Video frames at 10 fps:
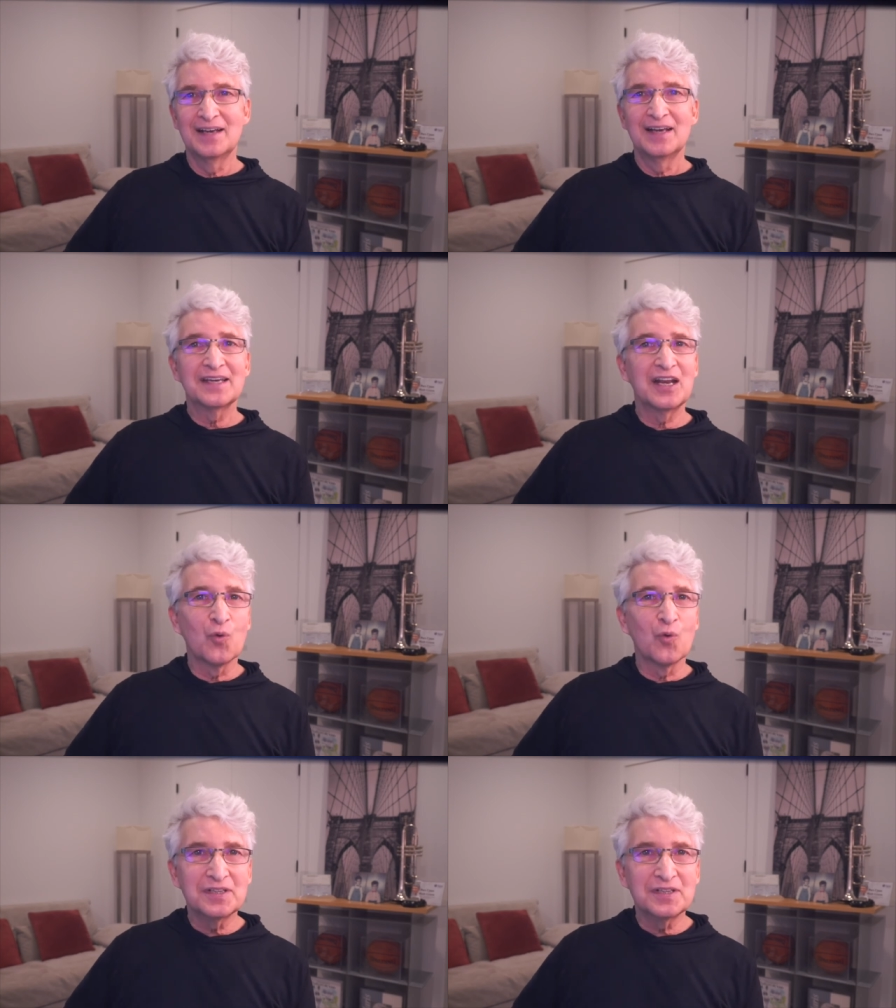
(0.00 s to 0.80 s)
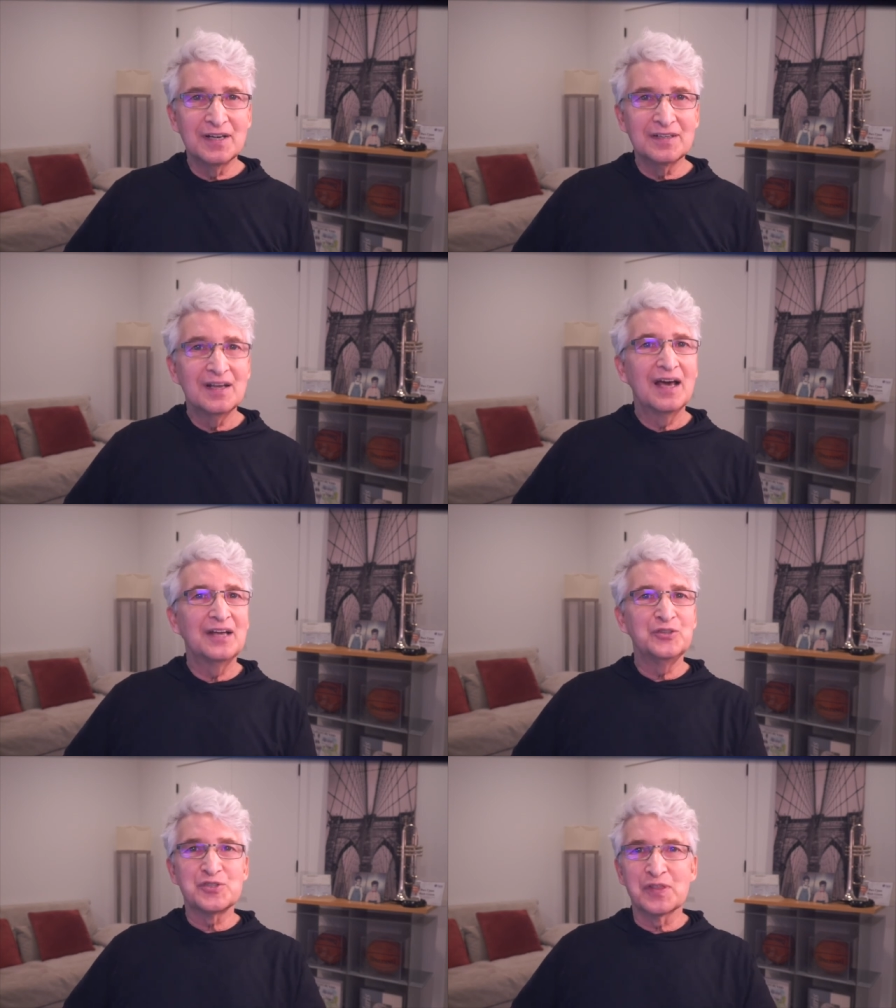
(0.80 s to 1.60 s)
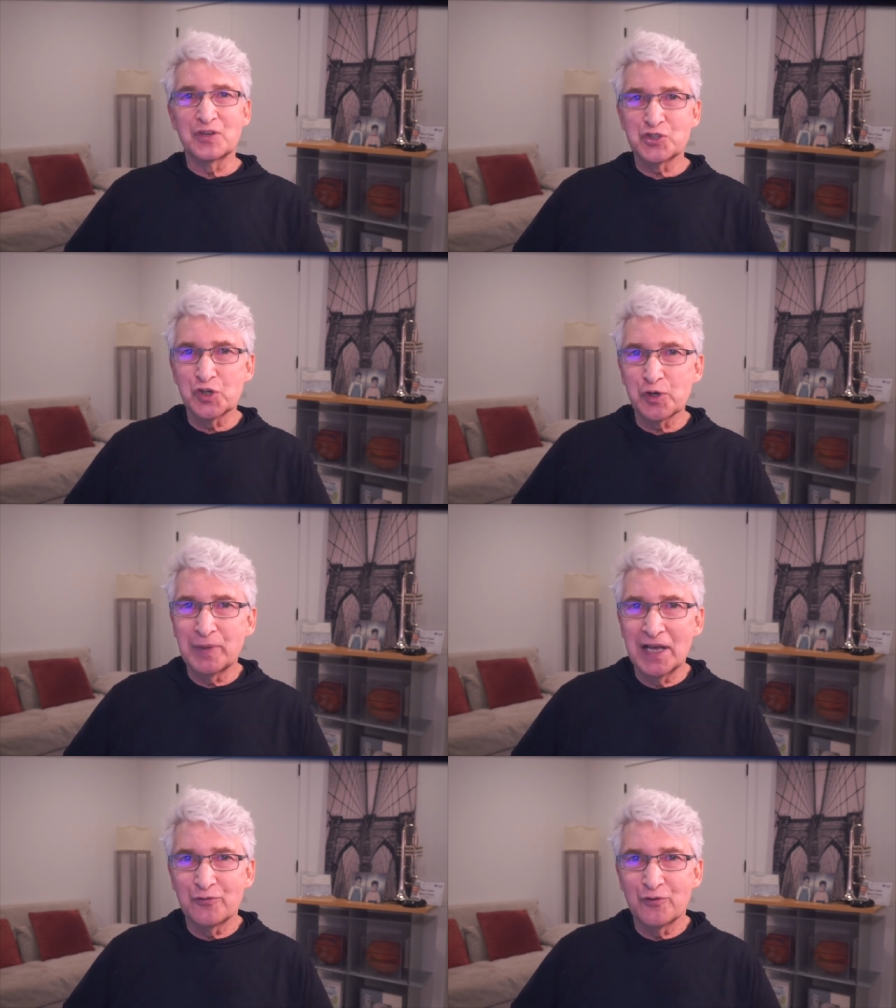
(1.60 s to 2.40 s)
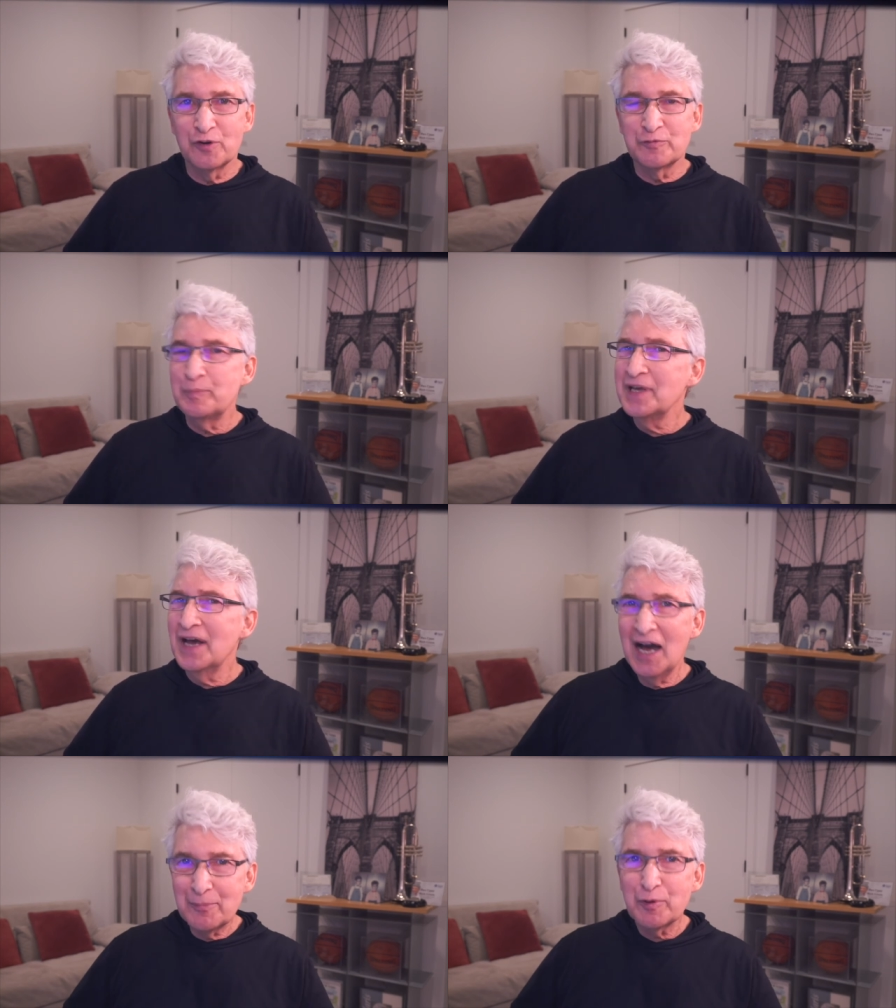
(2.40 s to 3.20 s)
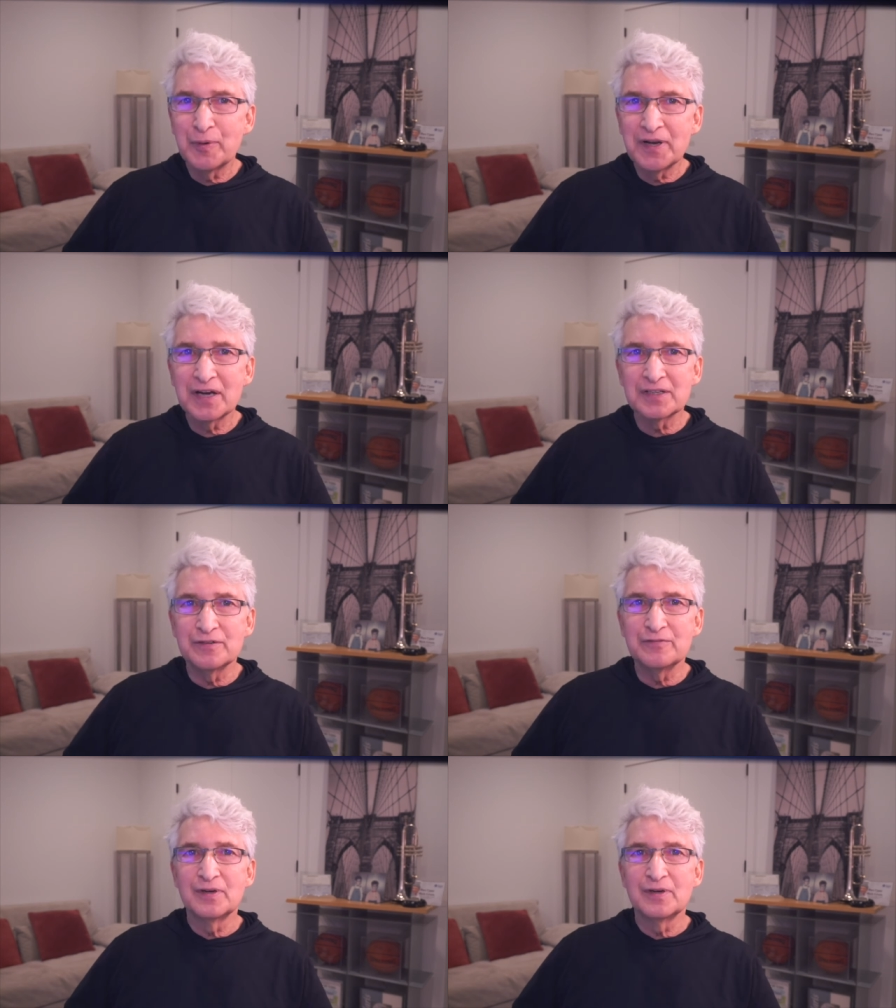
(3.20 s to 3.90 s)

getting work done and using the Sugar platform to be hyper productive.